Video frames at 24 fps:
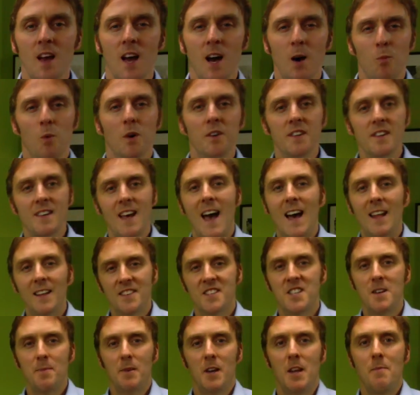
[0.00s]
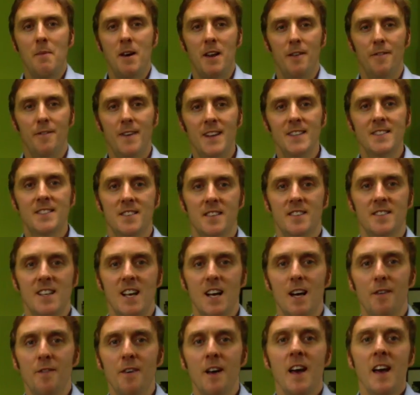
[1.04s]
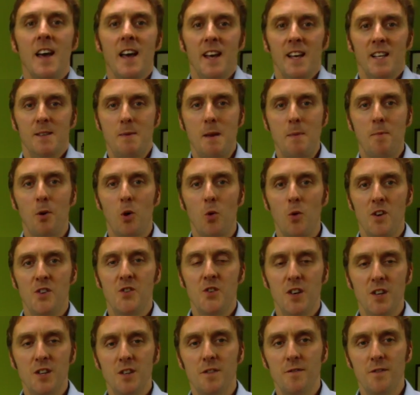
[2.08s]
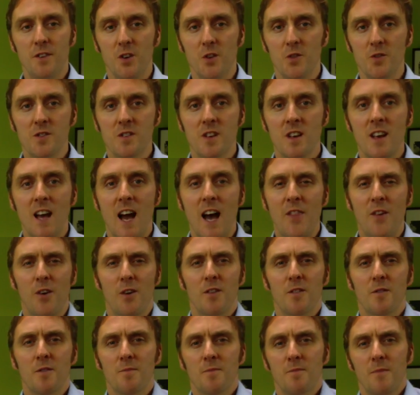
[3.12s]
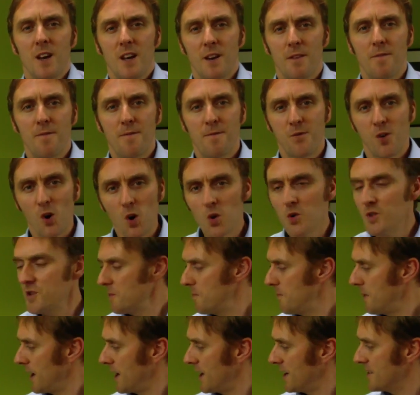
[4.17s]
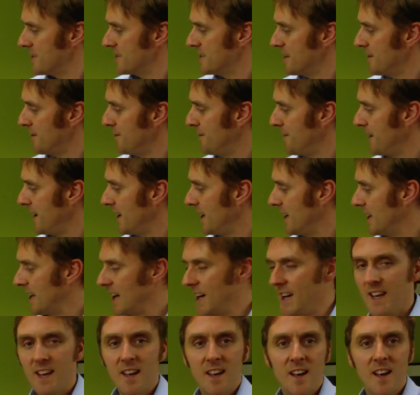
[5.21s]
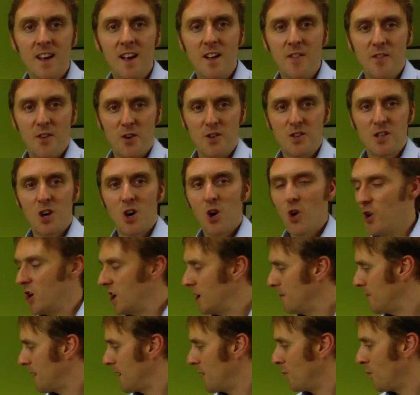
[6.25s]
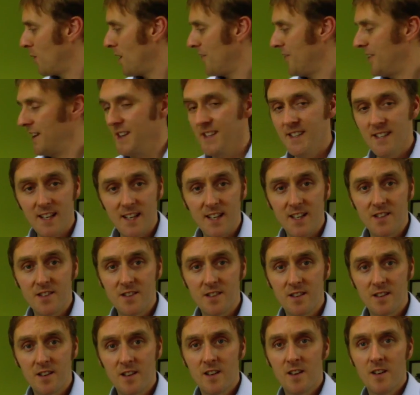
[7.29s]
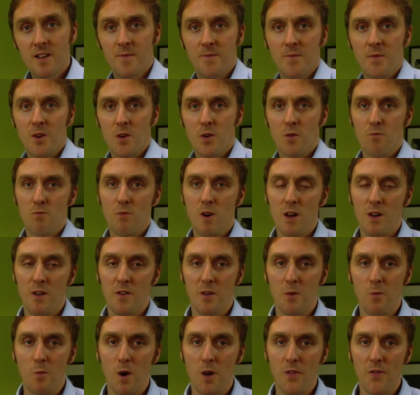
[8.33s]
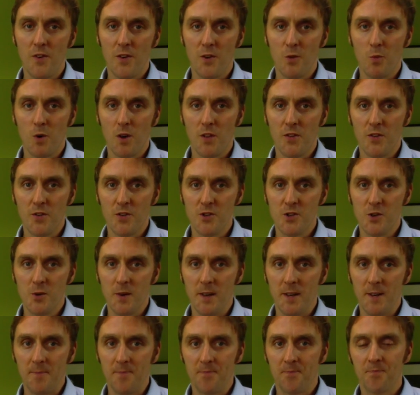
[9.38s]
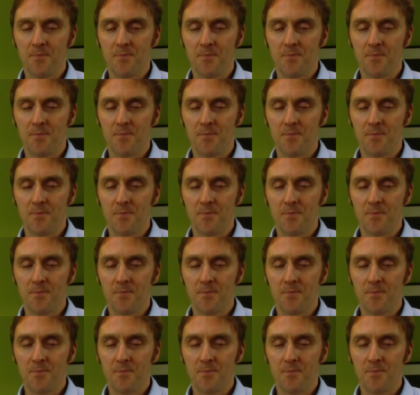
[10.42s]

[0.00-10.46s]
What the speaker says: And how this typically manifests itself is people go into interviews and they're kind of frozen because they feel like they're talking about what they did rather than what they're doing.